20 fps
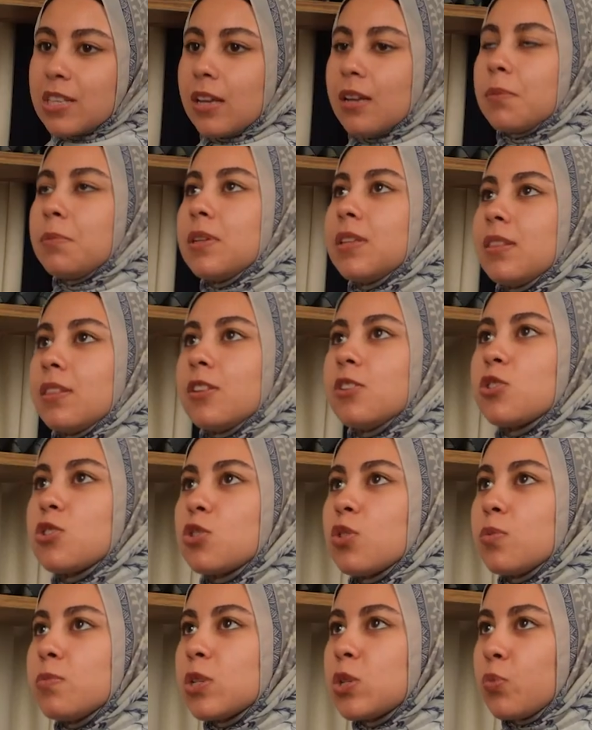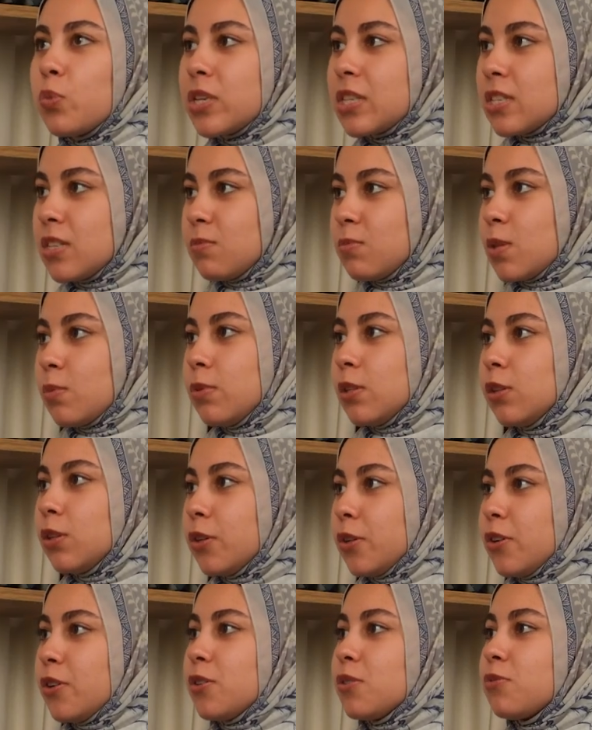I mean, there's so much wisdom to be
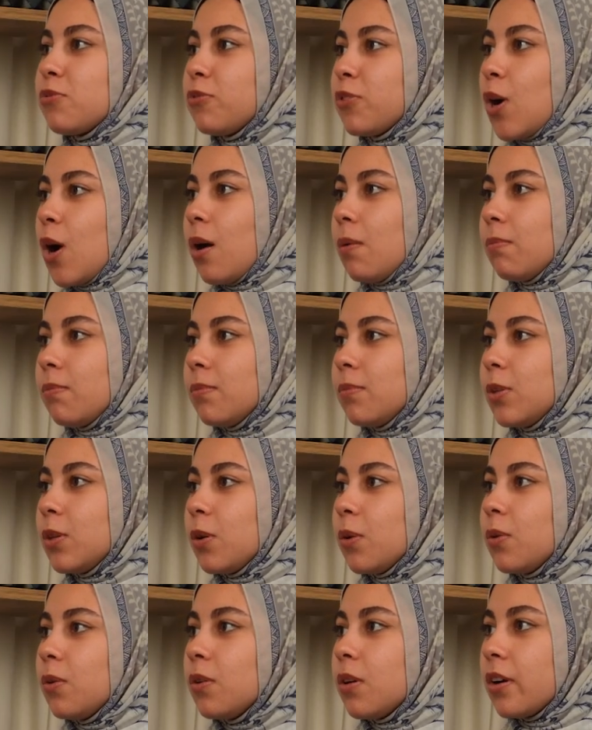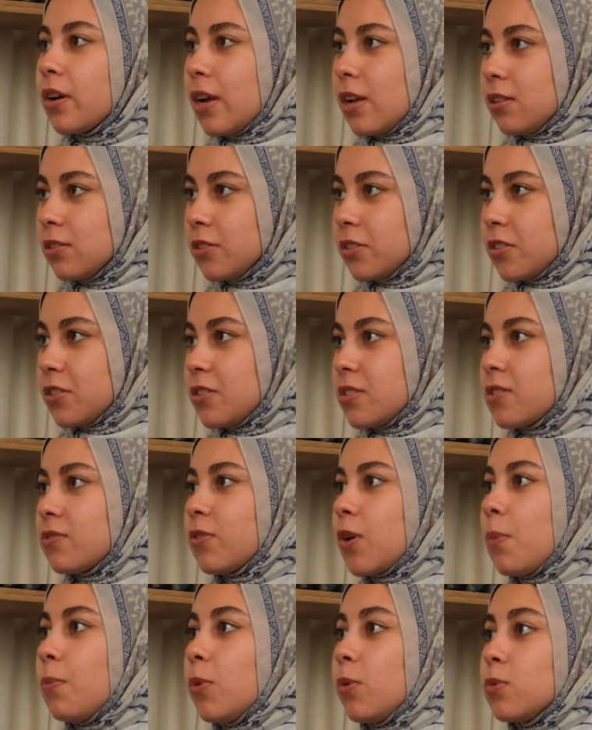learned from, our elders,
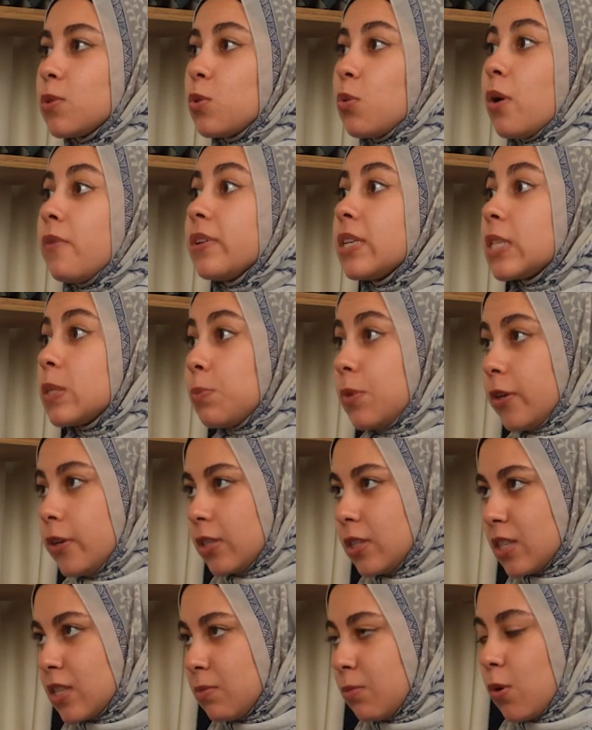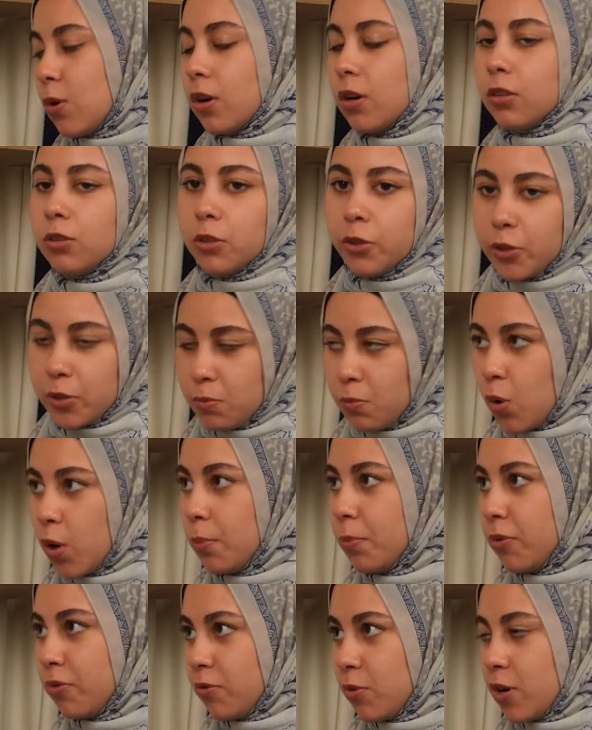from those who have experienced more, learned more
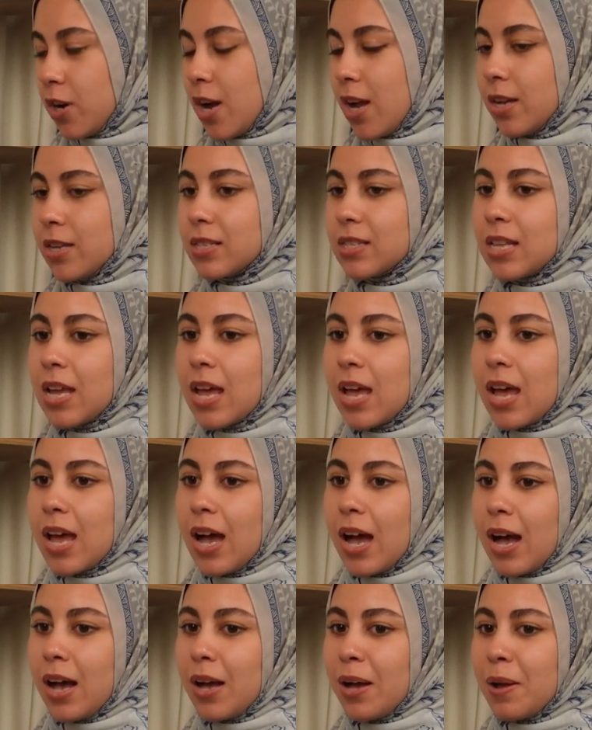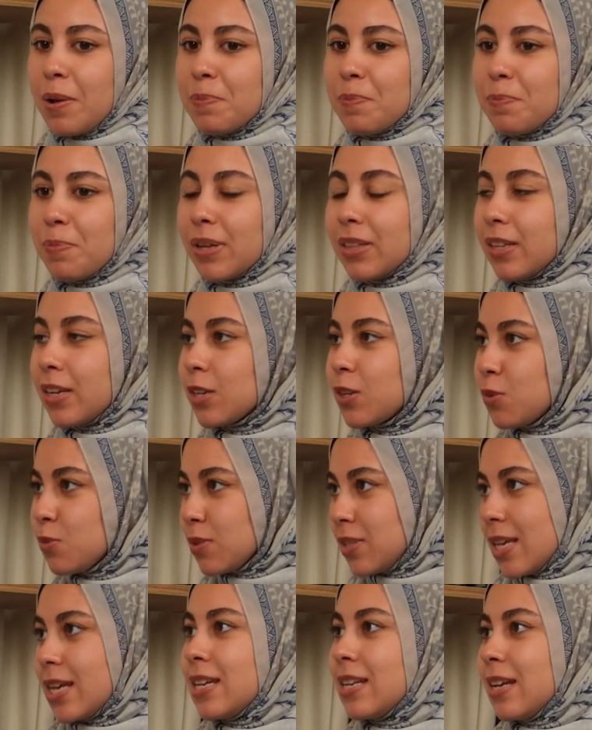before us. But like you
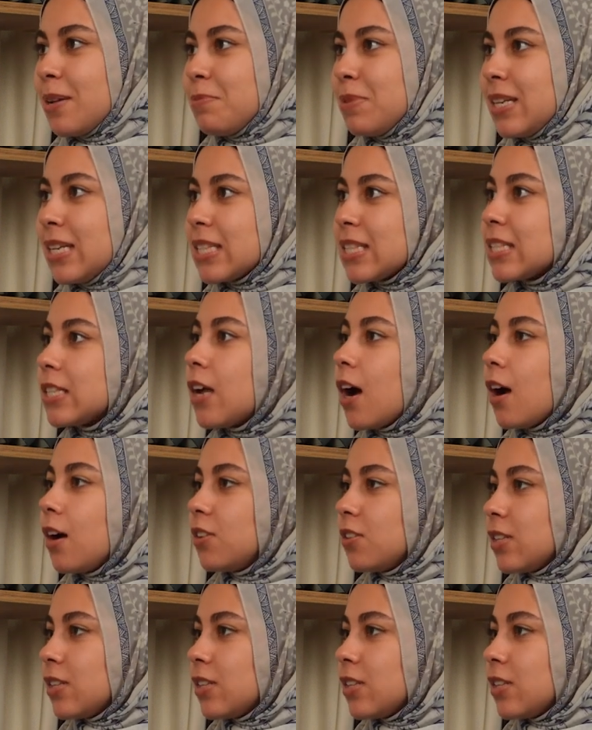said, I mean, it's not